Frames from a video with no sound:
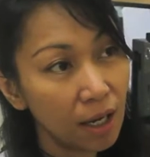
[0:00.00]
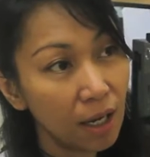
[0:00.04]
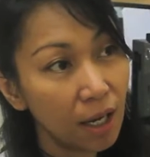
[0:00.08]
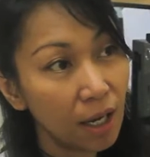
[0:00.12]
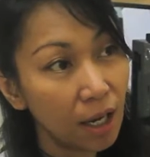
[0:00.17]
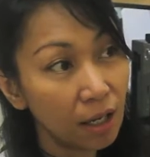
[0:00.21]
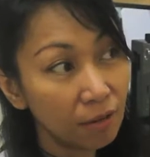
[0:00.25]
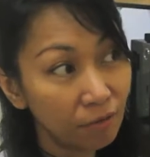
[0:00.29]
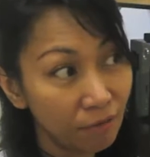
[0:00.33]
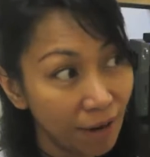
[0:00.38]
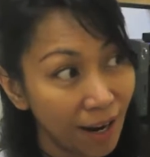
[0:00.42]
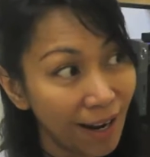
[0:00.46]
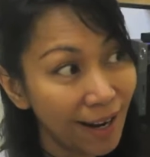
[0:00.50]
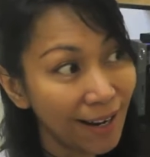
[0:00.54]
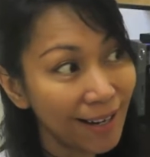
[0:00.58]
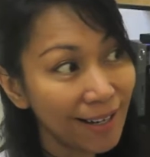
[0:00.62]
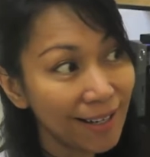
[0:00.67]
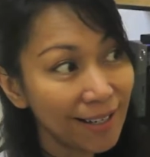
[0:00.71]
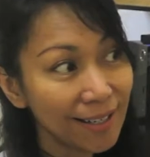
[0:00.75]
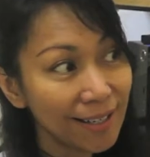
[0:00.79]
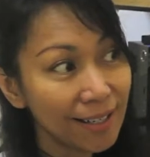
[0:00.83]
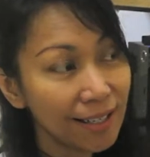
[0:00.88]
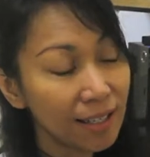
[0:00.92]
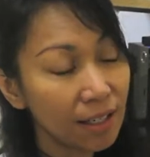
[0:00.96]

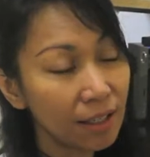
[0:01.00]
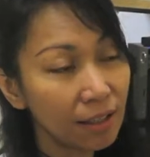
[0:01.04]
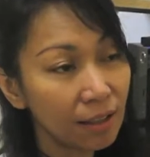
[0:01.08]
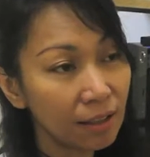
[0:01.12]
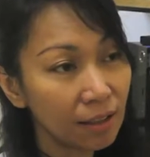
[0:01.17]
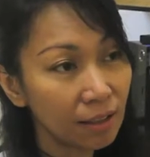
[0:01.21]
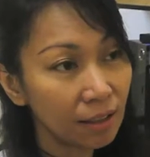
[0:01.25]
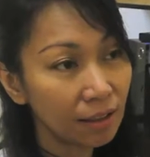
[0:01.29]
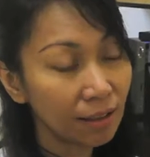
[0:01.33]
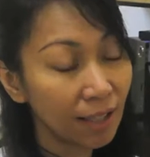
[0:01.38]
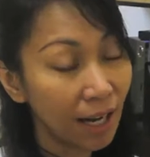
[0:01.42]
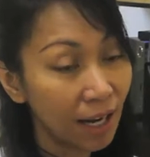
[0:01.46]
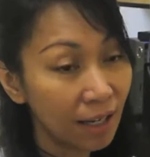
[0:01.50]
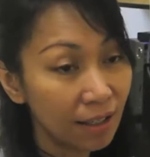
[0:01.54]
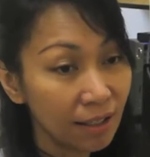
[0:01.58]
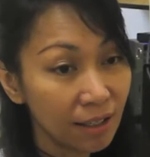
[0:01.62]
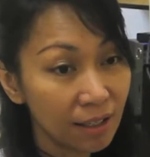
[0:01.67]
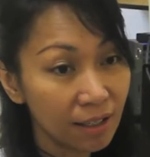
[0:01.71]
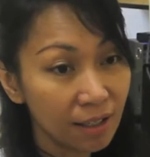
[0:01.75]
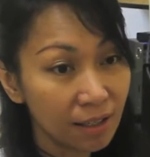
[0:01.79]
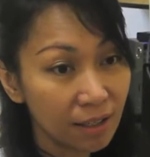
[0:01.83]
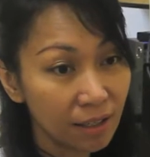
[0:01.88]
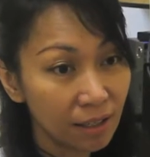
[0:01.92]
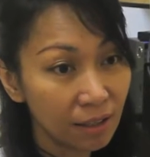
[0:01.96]
advice, uh,
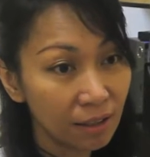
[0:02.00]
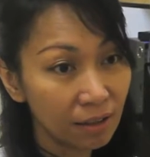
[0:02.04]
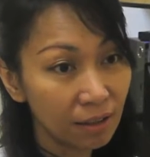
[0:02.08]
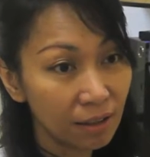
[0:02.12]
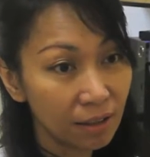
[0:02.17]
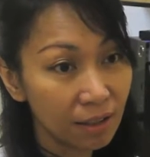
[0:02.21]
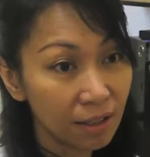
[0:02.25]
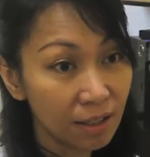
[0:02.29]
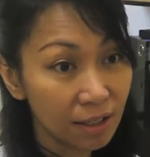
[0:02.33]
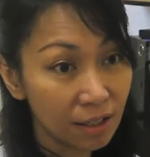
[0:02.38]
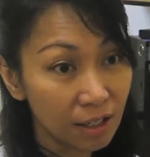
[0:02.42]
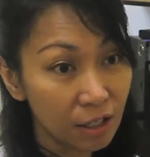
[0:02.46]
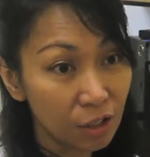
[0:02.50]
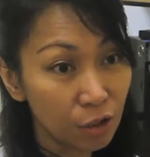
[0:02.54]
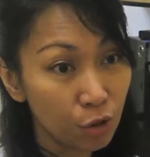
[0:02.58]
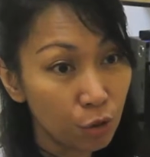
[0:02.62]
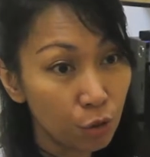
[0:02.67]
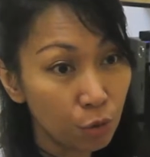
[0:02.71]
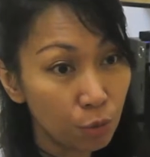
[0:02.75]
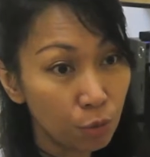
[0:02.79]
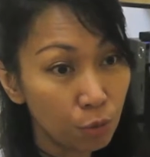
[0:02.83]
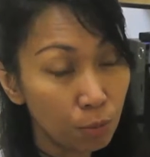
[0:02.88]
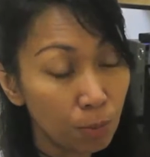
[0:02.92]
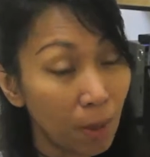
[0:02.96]
guidance, and assistance
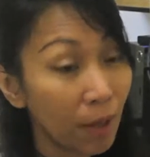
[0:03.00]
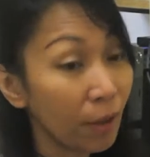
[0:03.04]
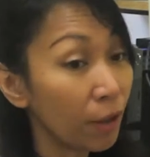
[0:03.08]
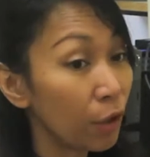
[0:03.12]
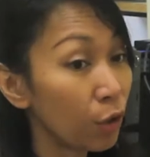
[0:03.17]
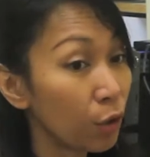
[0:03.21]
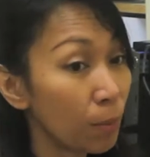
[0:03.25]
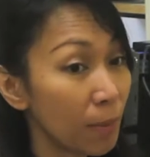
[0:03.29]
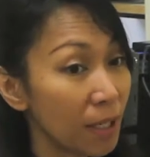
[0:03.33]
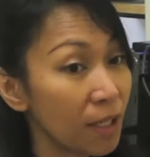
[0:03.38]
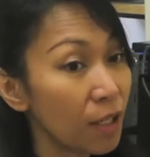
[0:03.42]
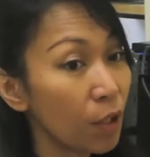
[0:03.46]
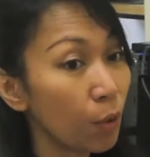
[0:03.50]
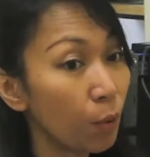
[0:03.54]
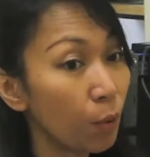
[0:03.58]
to migrant domestic